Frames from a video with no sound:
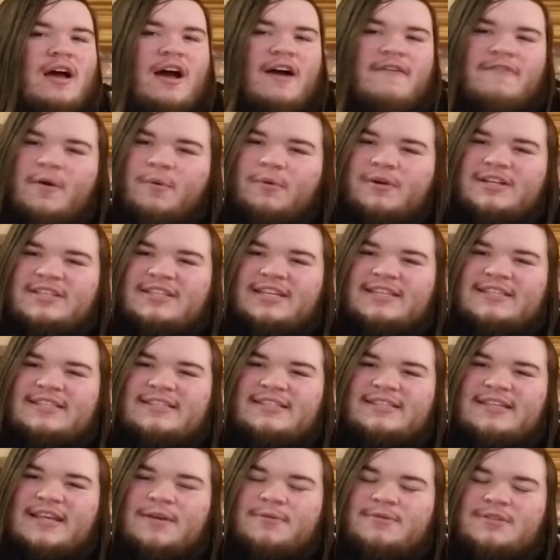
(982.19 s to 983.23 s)
of, I want to
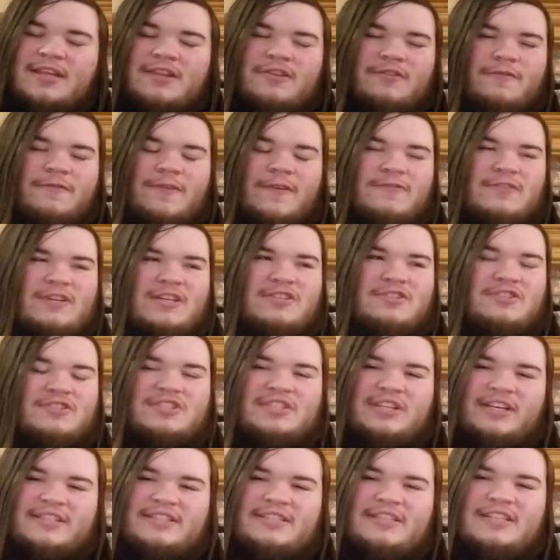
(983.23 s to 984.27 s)
say, it was either 50s or
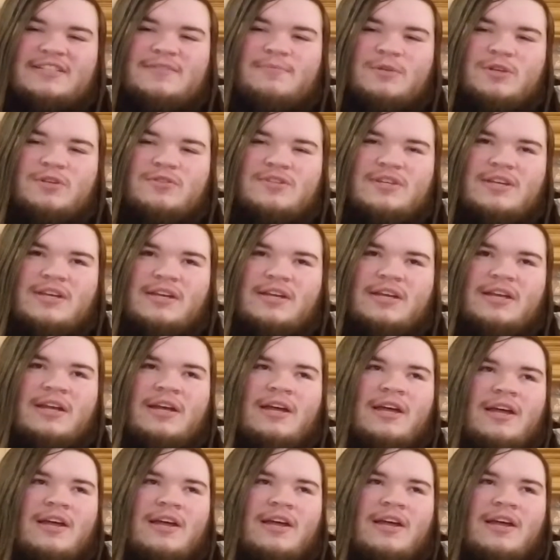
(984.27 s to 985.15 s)
60s music.